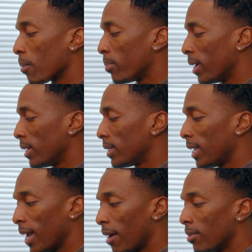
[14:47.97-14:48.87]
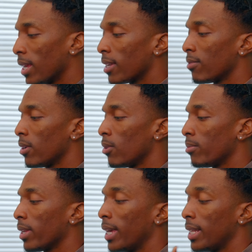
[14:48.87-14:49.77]
But yeah, everything is
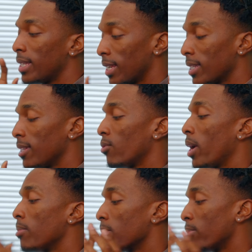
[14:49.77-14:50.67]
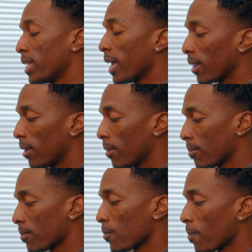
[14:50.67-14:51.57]
filmed in 60 frames per second.
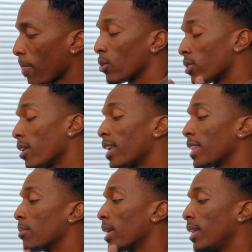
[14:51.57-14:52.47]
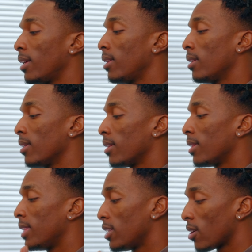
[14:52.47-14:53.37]
So starting at the beginning,
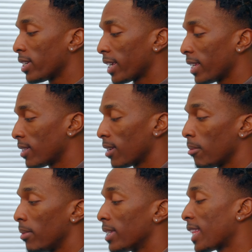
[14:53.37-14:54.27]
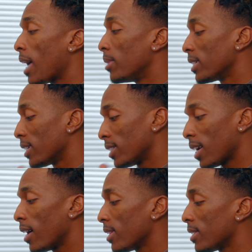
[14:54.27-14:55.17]
these are just some establishing
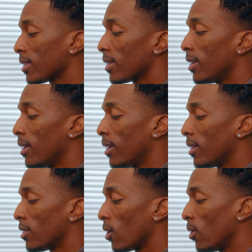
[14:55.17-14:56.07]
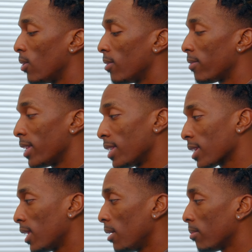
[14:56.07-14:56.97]
shots. So for this
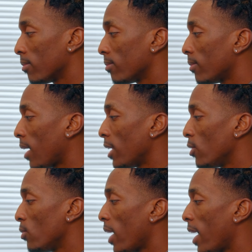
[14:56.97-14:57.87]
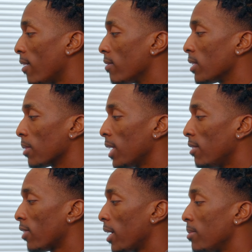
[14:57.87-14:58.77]
clip, I do have some
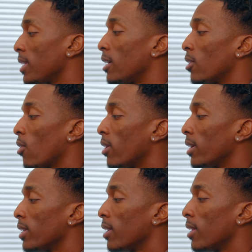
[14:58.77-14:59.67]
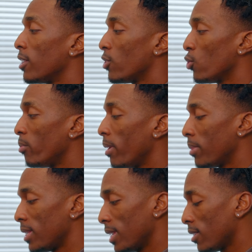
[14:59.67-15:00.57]
keyframes here on the zoom and
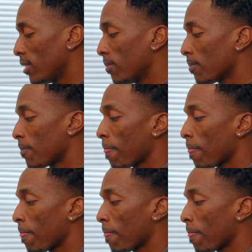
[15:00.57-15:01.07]
position.